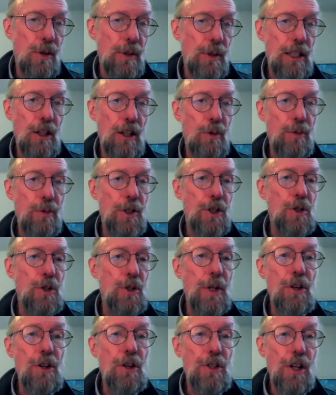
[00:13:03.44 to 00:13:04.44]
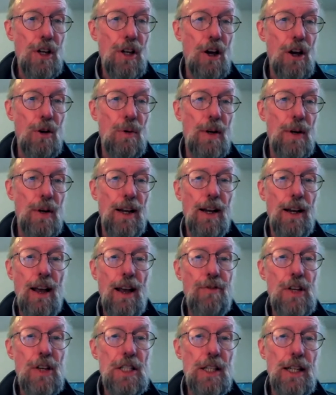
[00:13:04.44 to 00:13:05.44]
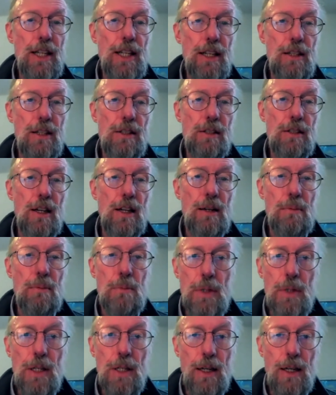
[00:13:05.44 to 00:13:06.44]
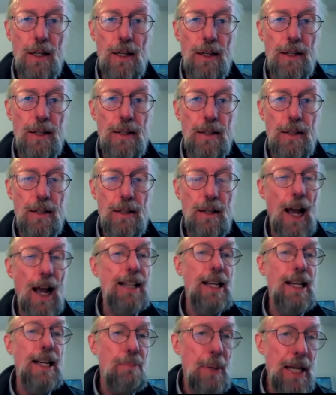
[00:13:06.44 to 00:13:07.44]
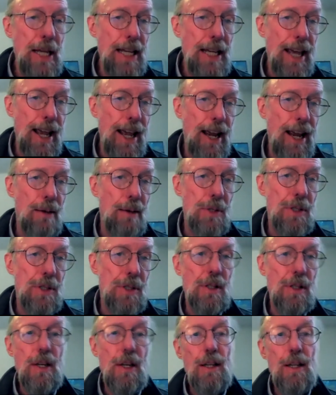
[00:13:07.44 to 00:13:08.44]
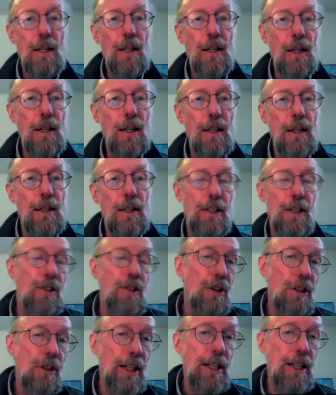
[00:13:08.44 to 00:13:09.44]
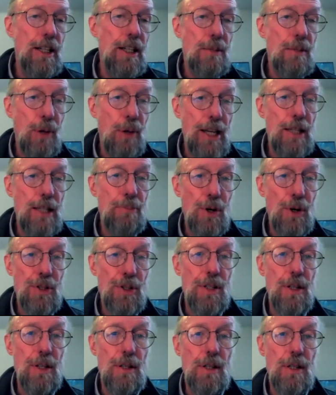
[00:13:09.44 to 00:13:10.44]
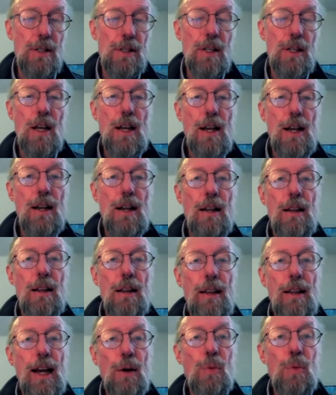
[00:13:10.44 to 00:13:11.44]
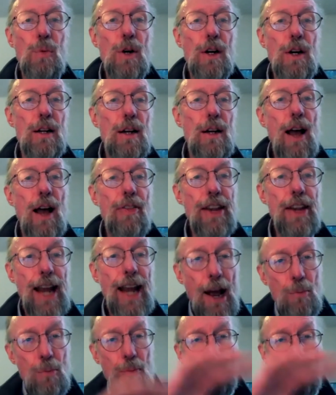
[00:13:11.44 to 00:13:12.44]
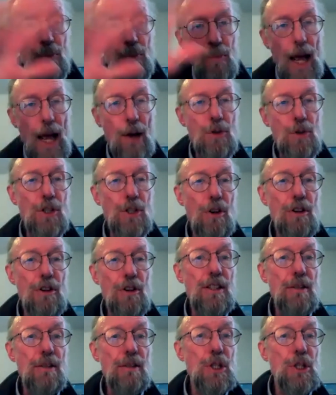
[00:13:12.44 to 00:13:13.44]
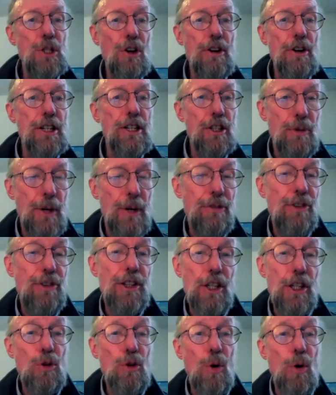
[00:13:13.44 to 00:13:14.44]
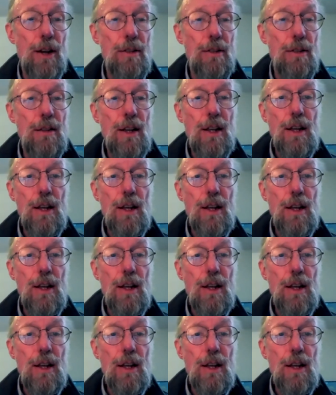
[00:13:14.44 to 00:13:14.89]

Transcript: so a little over 2 years ago, and I visited some IDP camps, internally displaced persons that were on the outskirts of Mazar-i-Sharif in the north.